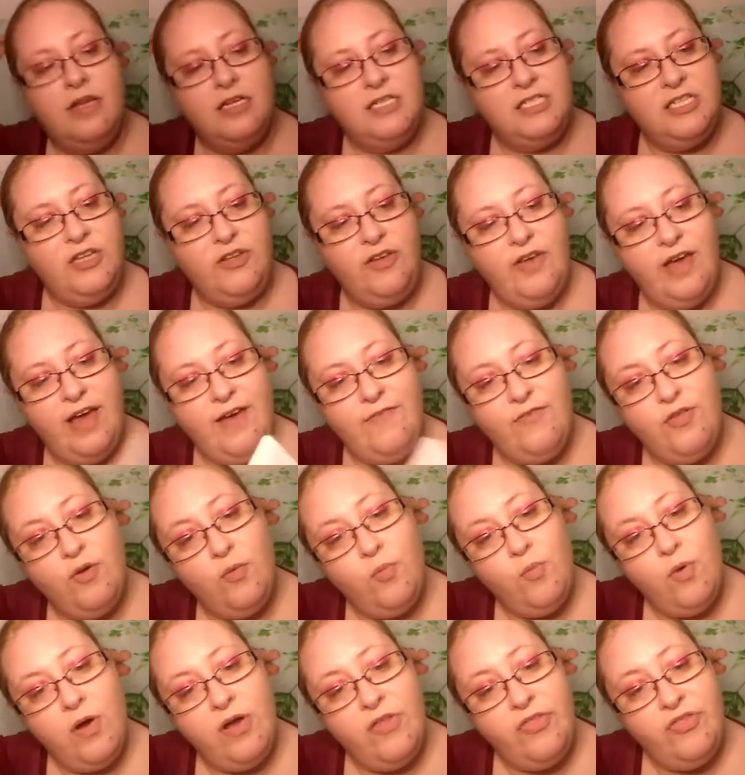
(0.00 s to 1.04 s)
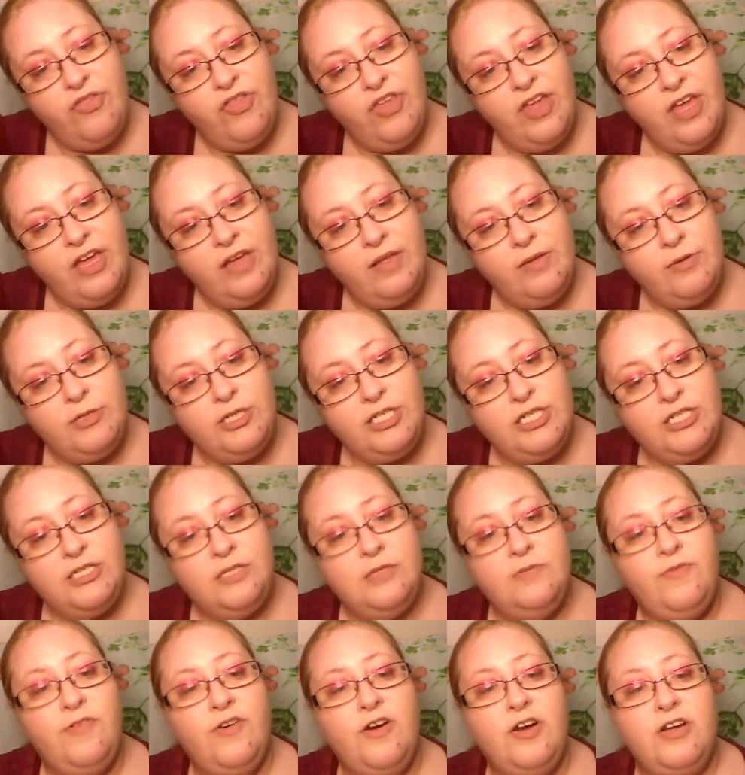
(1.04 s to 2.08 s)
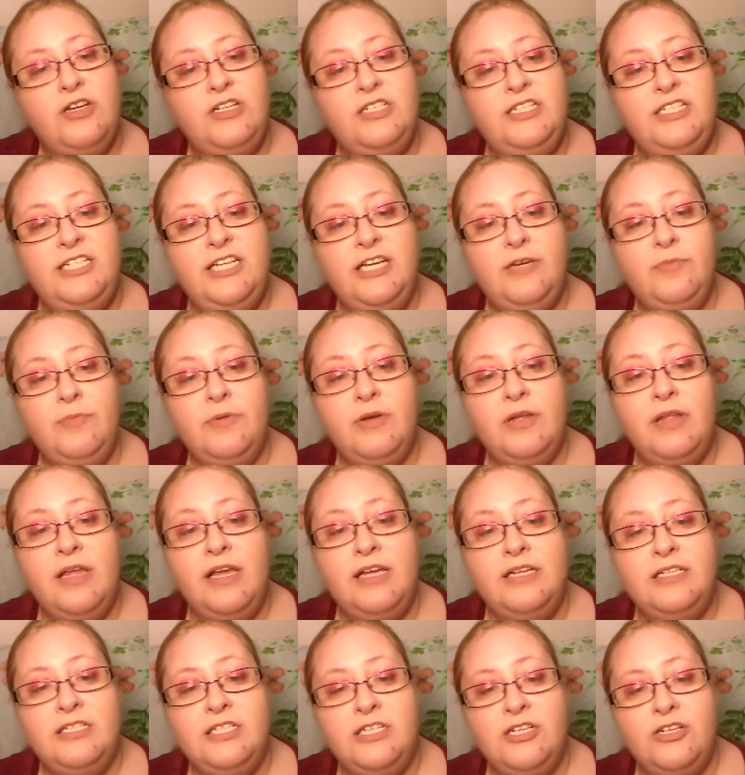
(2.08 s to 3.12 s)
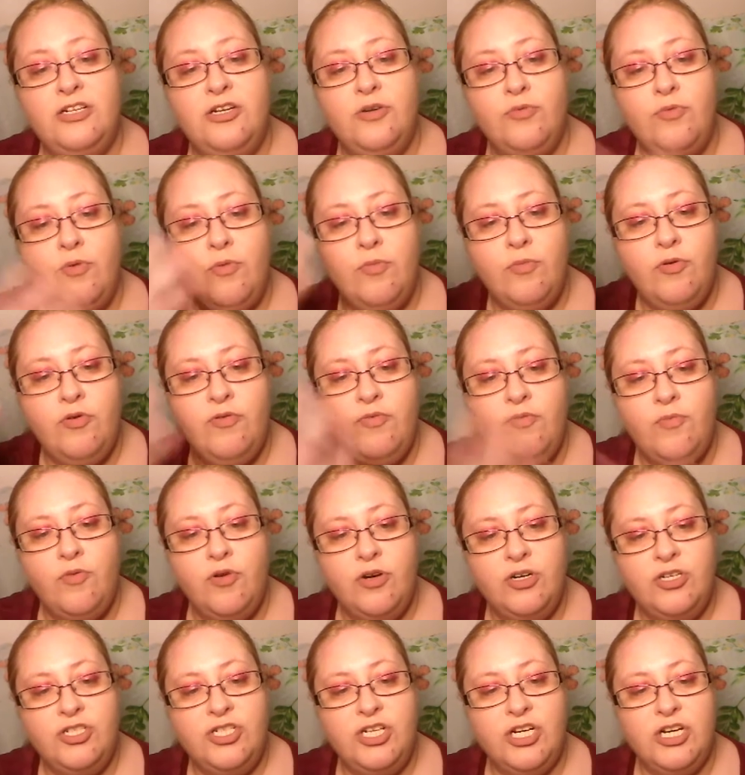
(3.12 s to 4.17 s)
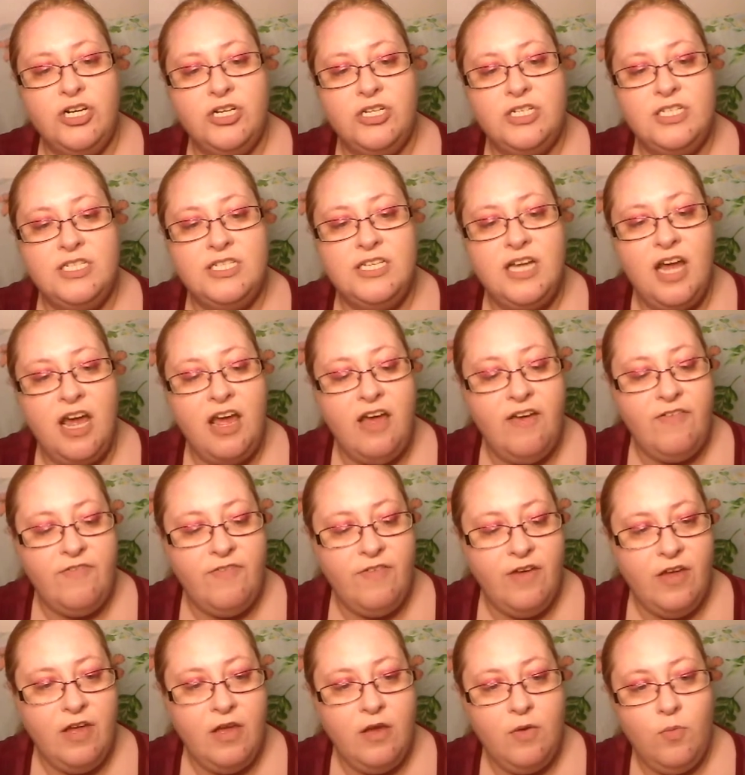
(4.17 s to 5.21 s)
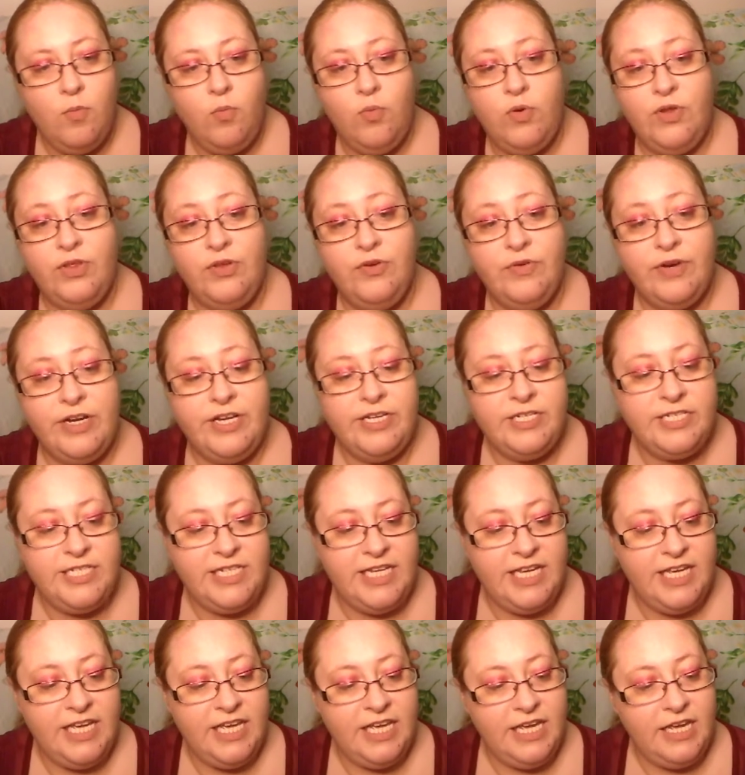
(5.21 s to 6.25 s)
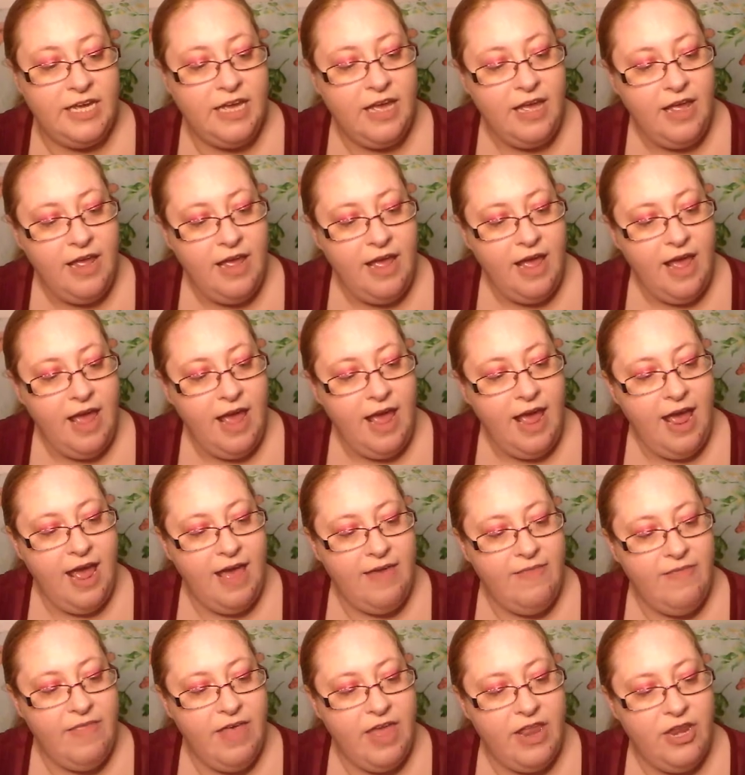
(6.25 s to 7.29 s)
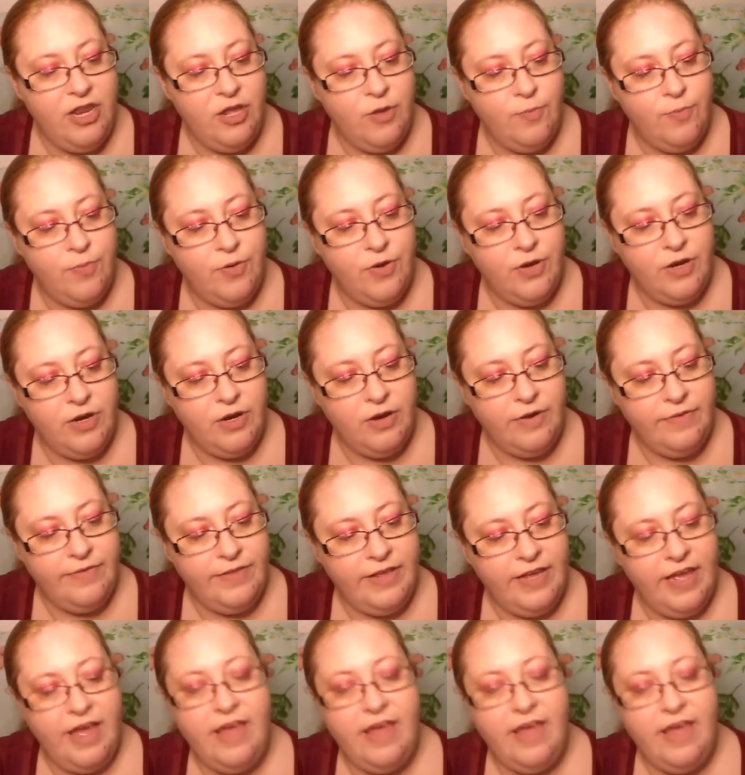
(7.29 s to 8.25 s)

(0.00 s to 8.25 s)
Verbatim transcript: So you have the one thing, which is for a deep cleanser to remove more dirt and stuff with green tea and then you put on the